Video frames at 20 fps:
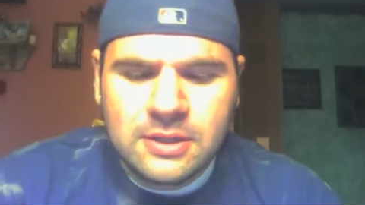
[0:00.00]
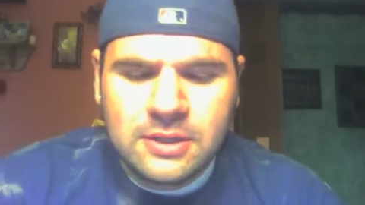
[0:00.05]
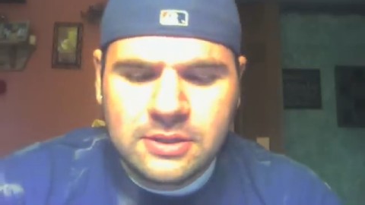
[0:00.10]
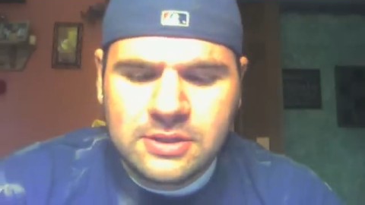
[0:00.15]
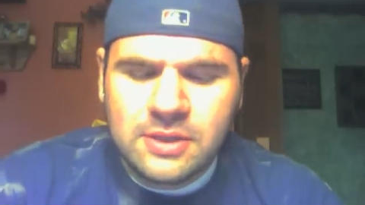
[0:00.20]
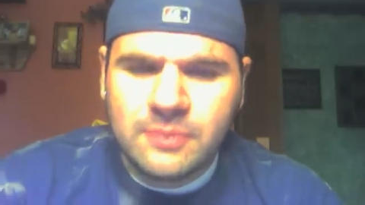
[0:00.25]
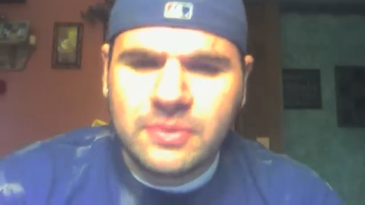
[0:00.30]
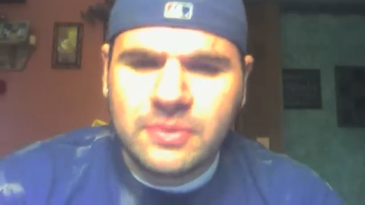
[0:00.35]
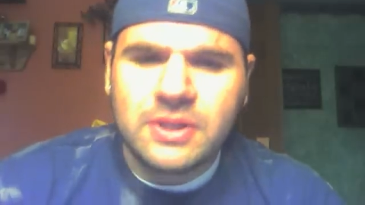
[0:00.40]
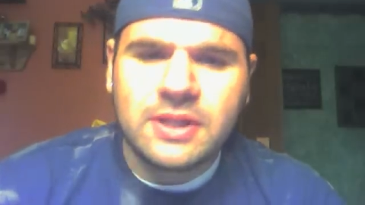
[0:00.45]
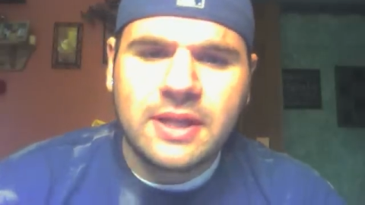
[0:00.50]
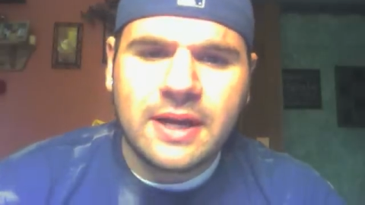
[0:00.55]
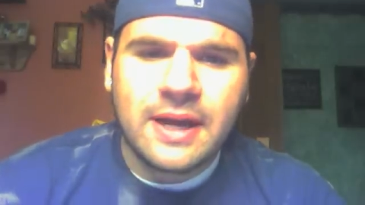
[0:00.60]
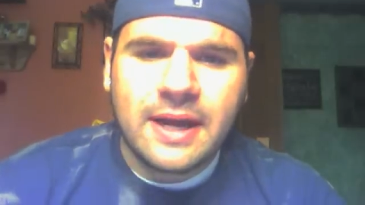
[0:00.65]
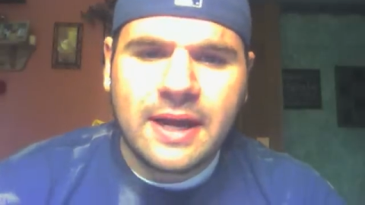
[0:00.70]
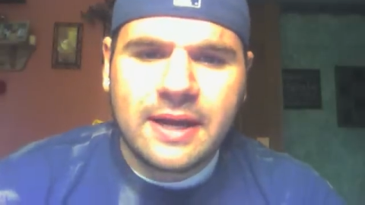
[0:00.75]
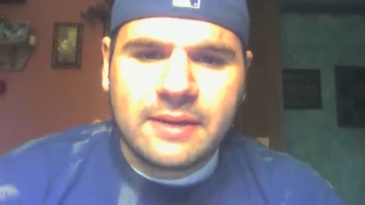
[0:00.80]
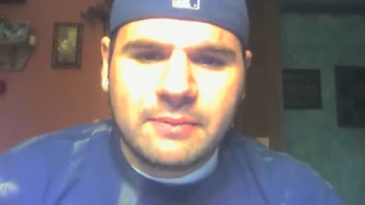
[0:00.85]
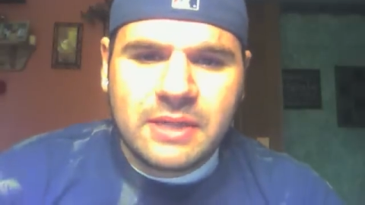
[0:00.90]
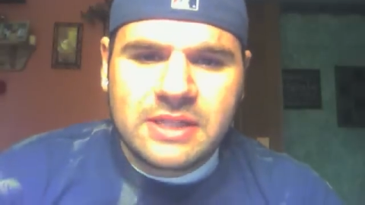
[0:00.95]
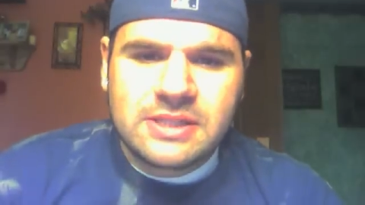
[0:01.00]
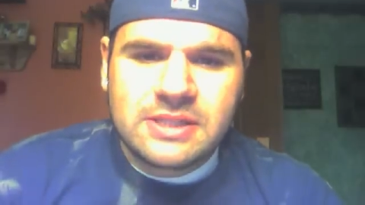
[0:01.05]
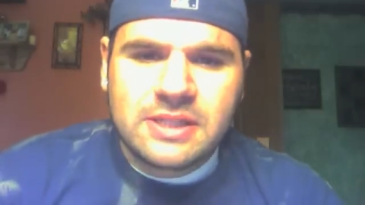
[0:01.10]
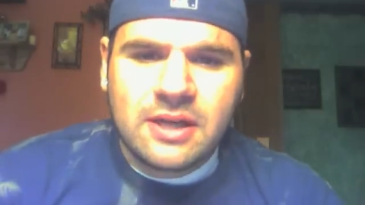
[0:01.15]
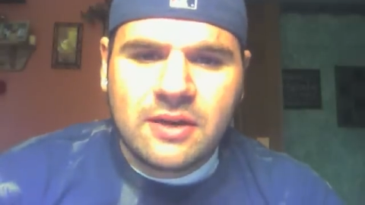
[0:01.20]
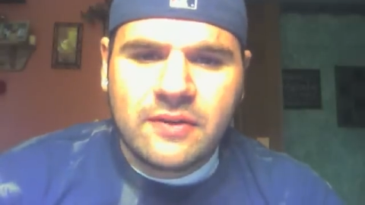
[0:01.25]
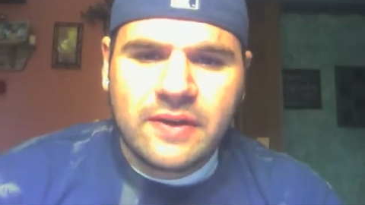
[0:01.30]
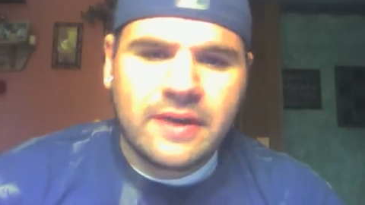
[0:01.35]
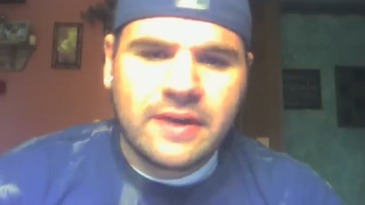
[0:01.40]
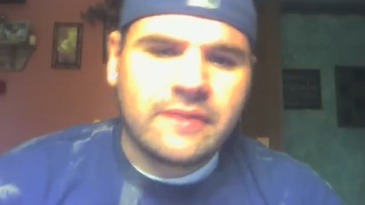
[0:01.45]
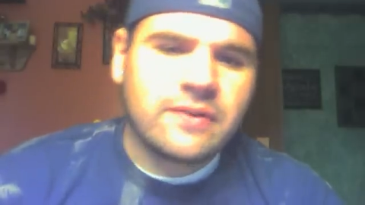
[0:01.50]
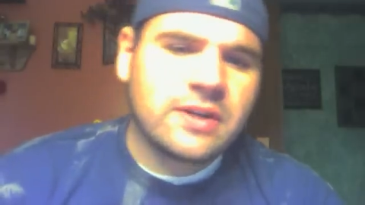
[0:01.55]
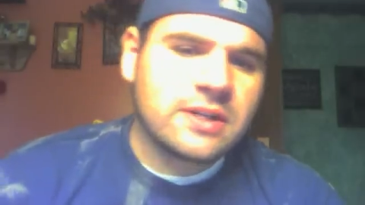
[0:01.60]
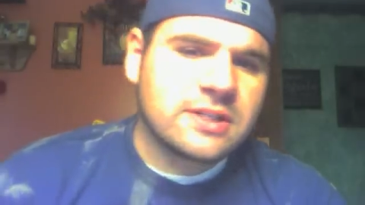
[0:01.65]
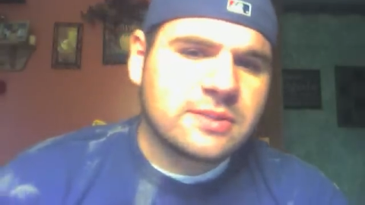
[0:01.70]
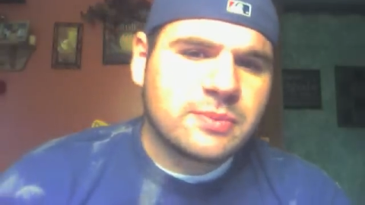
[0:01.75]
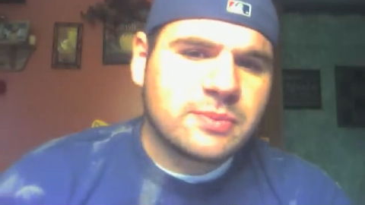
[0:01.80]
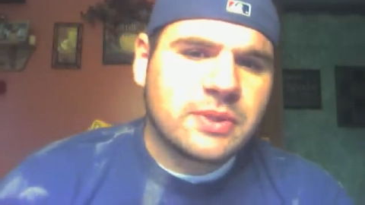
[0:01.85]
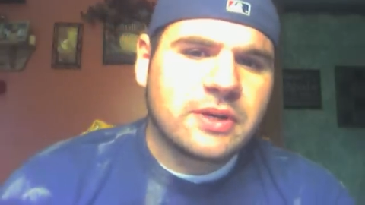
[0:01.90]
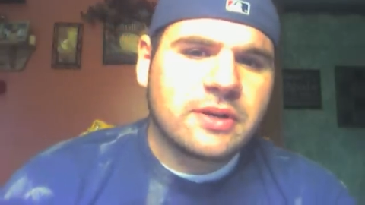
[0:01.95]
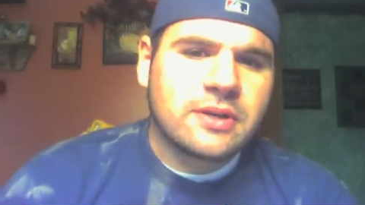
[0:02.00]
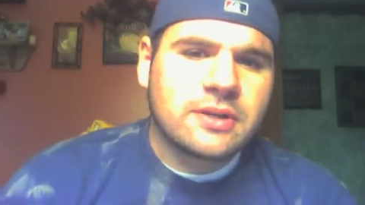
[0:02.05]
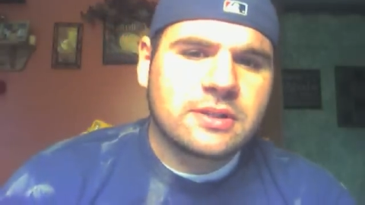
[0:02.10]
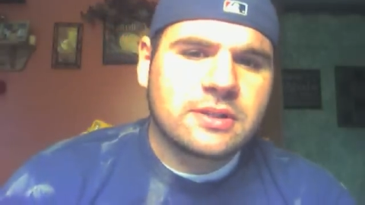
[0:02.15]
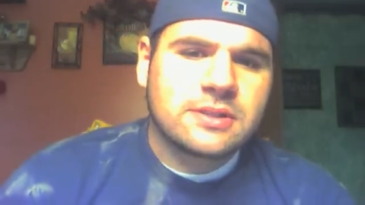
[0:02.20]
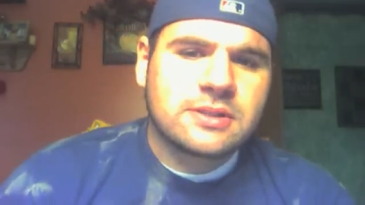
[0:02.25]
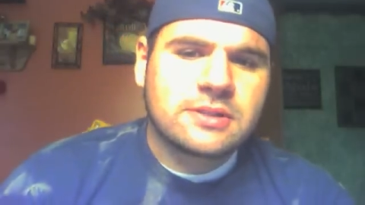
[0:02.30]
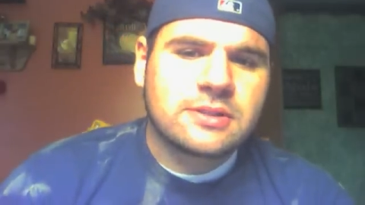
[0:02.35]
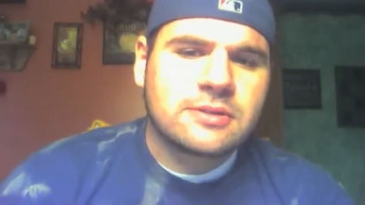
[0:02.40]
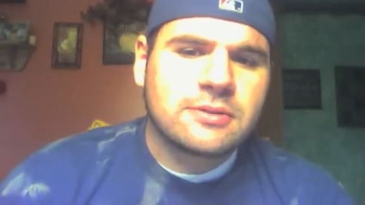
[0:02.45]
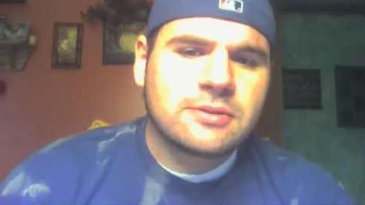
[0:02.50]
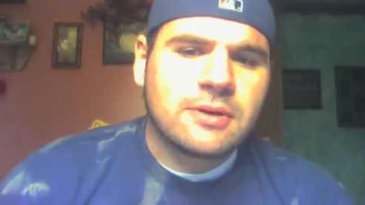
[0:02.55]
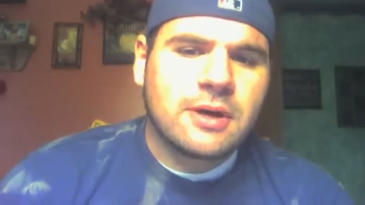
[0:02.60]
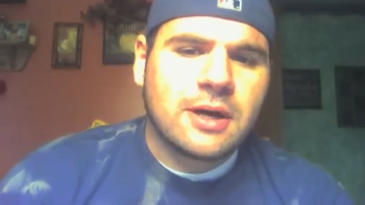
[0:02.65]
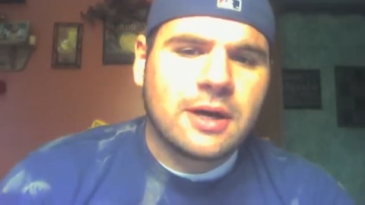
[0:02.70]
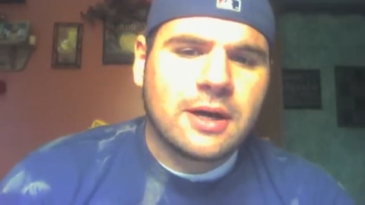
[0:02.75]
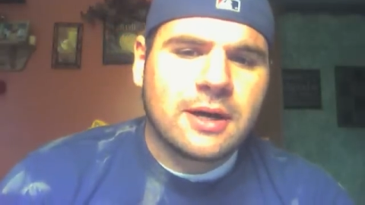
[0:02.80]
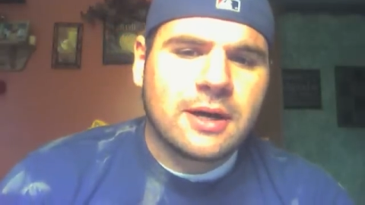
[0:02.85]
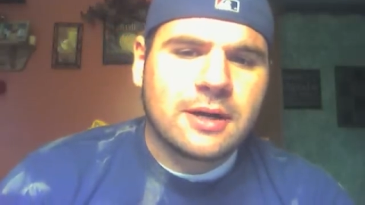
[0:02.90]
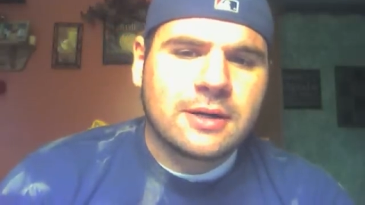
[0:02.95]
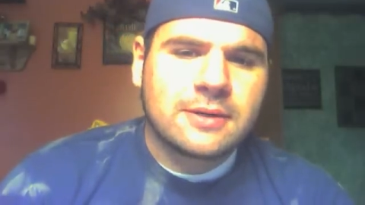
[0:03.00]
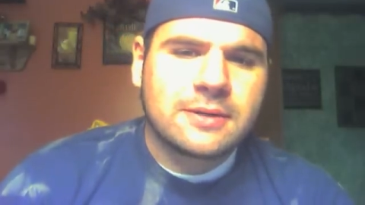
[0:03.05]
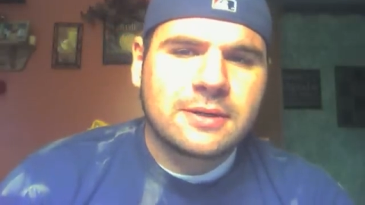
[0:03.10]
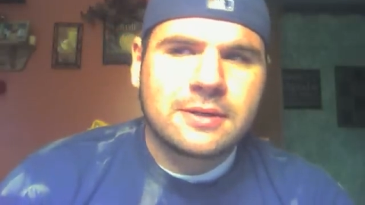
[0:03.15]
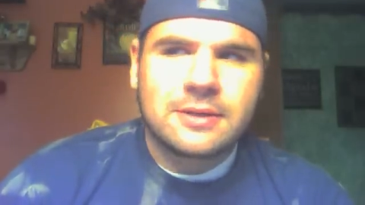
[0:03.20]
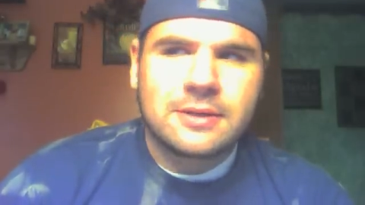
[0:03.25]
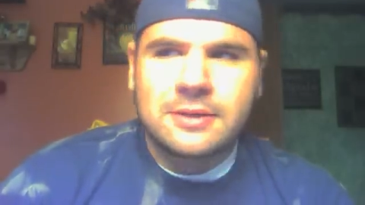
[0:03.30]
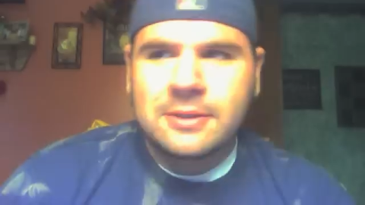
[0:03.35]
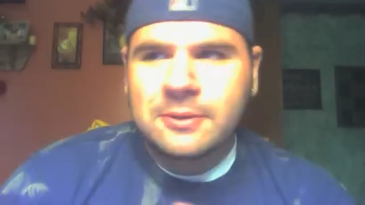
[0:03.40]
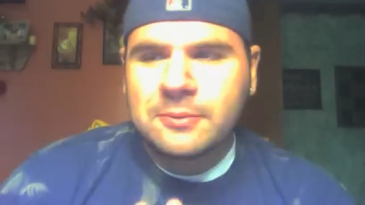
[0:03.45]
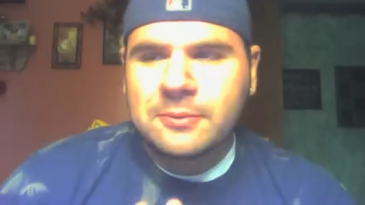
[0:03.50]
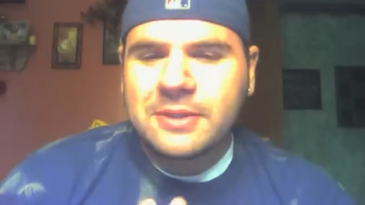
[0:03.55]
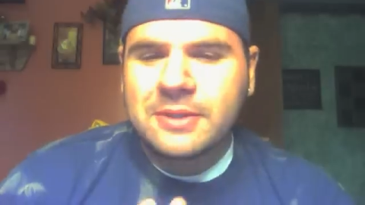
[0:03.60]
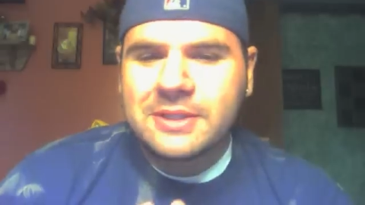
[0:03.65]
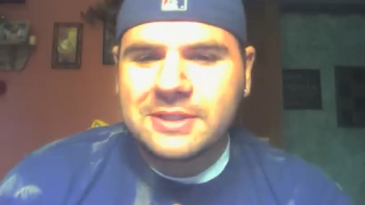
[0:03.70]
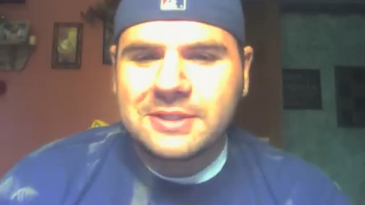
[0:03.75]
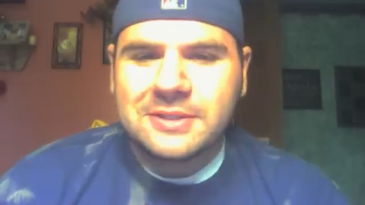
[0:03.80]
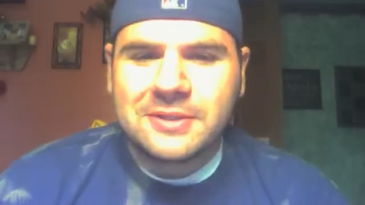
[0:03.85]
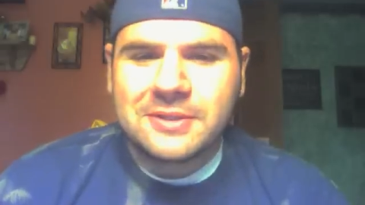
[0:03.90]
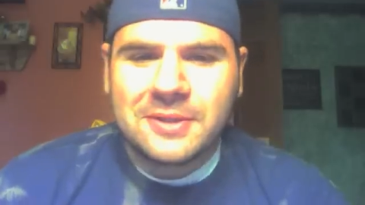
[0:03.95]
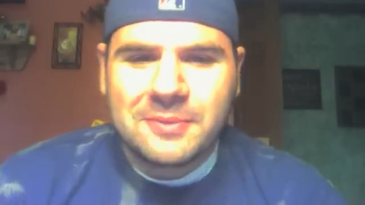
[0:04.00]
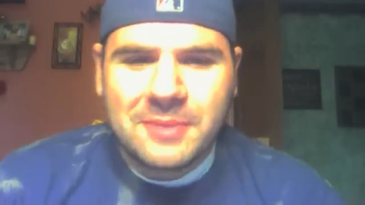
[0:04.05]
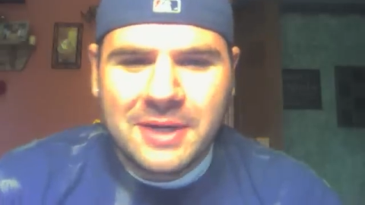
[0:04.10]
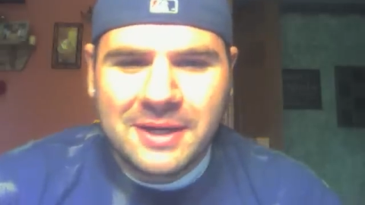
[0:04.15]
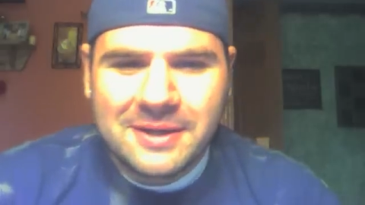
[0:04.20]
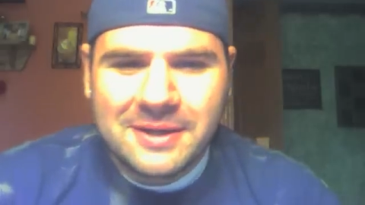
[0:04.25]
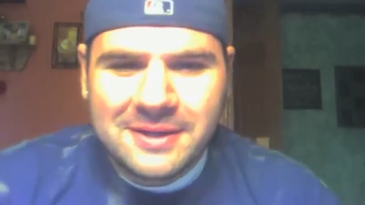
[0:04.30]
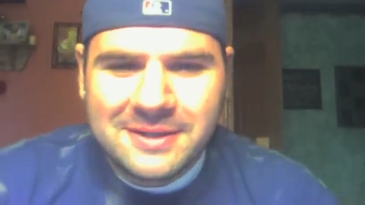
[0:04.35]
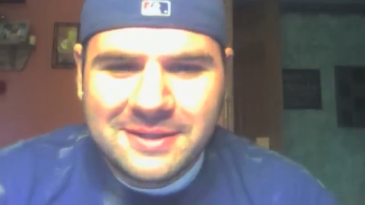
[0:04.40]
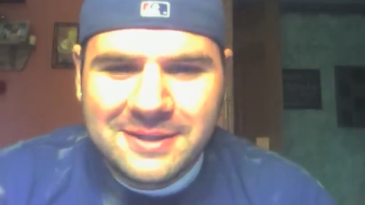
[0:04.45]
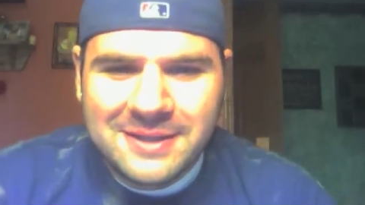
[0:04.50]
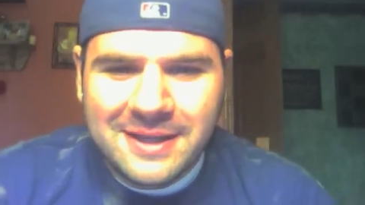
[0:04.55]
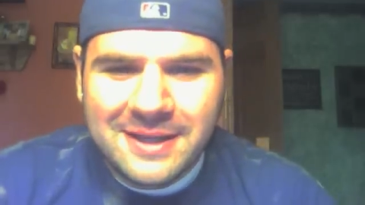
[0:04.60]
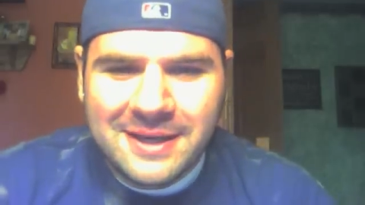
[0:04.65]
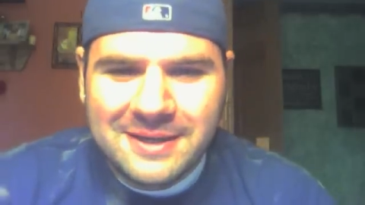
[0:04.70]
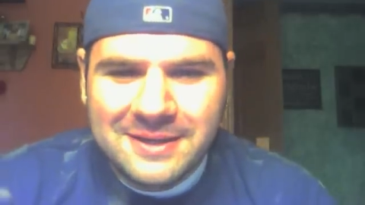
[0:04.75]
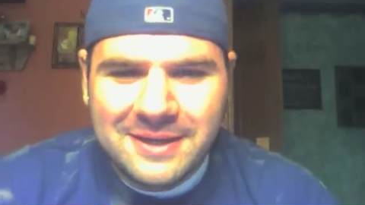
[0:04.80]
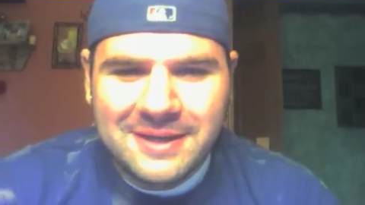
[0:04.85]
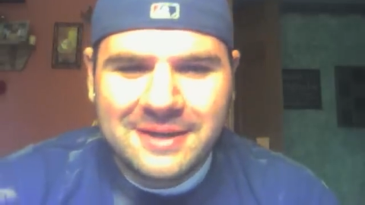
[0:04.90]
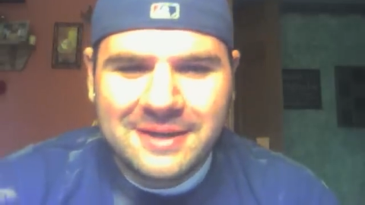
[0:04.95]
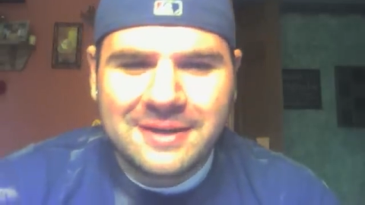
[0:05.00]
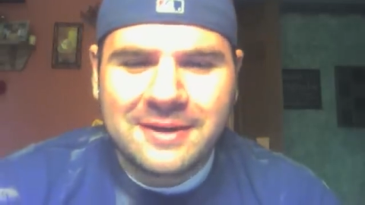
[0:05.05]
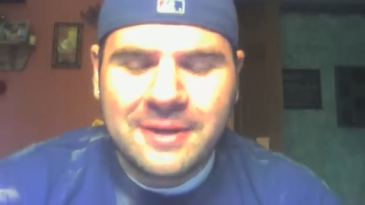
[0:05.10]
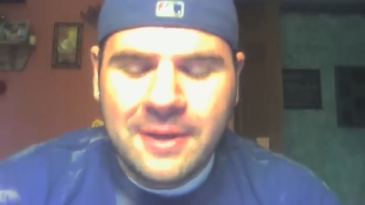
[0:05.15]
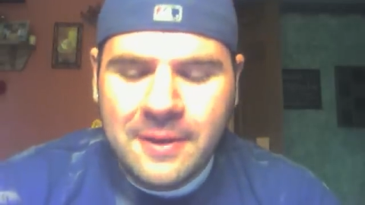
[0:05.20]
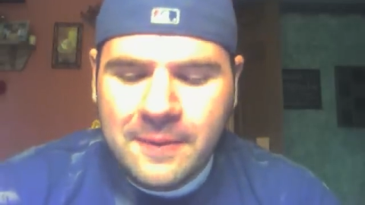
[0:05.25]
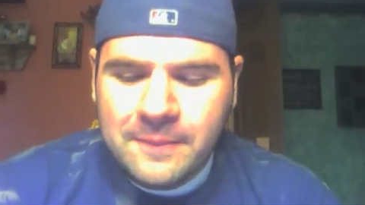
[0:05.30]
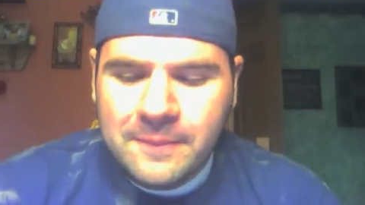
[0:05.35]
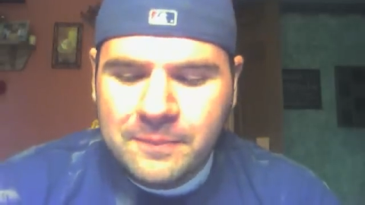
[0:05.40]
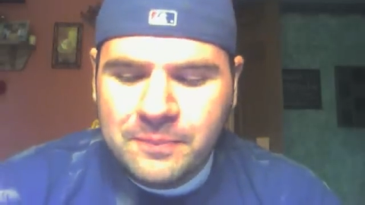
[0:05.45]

Something that I myself haven't experienced to uh, recently, but I'll get to that later.